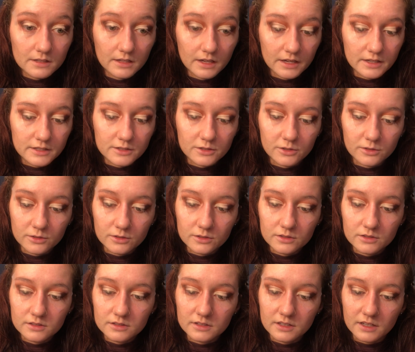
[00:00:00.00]
I
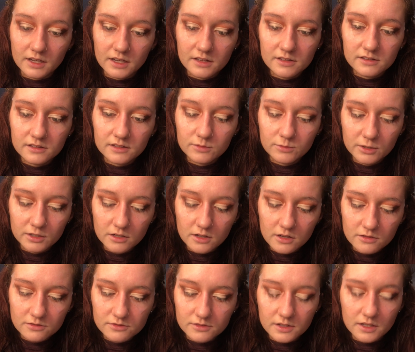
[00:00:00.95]
turned, the AC went
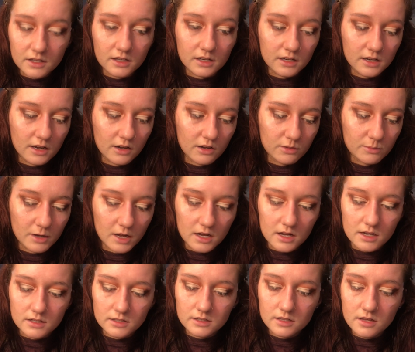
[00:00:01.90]
off, and now I'm
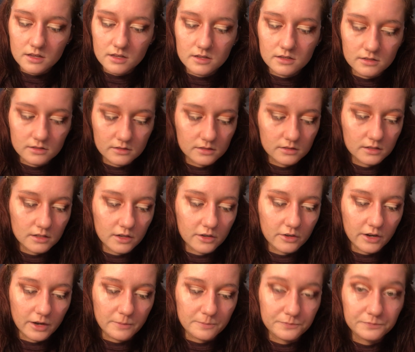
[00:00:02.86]
hot.
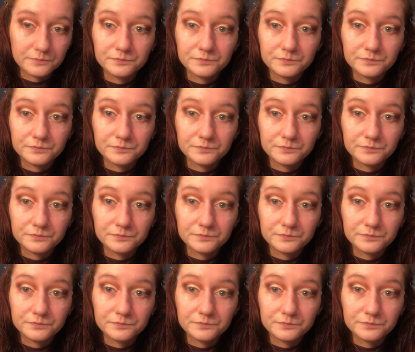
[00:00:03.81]
Okay,